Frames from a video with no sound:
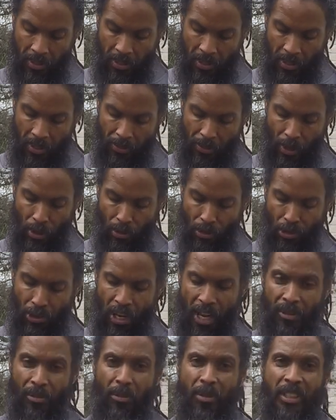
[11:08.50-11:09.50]
So
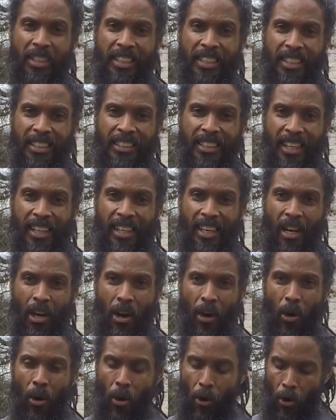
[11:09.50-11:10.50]
generally they are
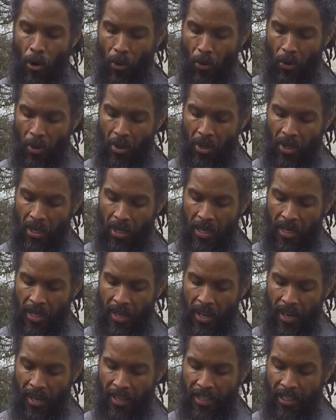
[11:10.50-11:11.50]
all
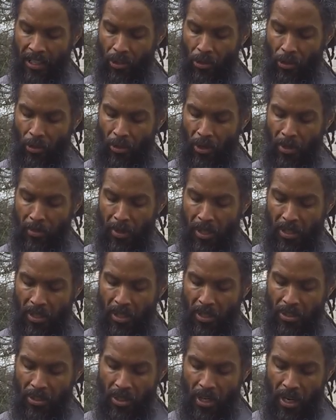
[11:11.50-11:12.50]
in agreement
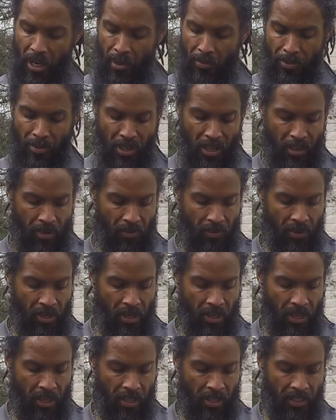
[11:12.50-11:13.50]
in terms of
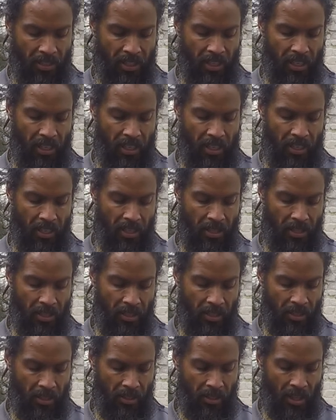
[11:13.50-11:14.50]
the
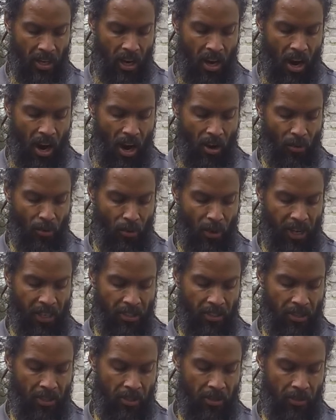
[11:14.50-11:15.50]
heart
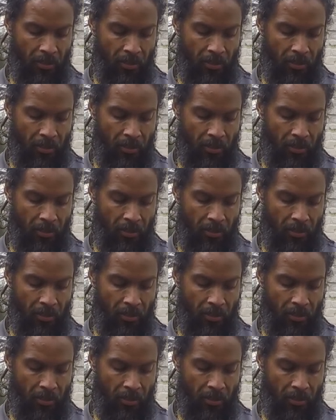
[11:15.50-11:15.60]
rate.